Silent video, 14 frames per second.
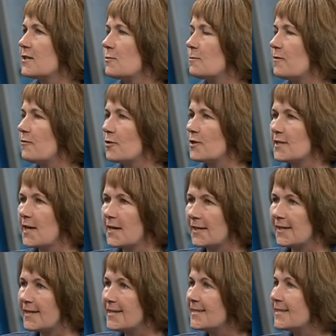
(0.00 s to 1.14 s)
So before you sign
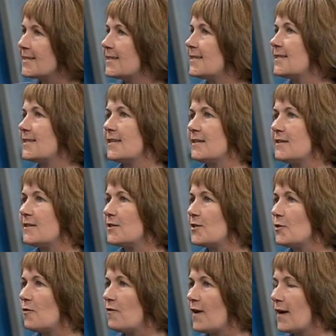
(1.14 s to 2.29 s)
leases and
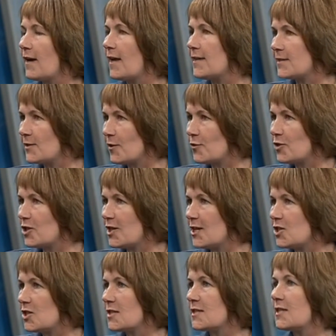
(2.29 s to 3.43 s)
finalize
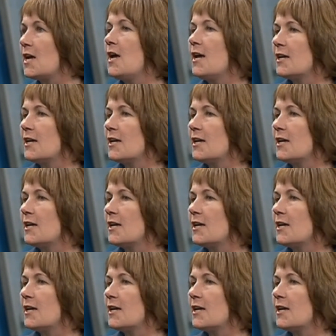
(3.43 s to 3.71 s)
negotiations,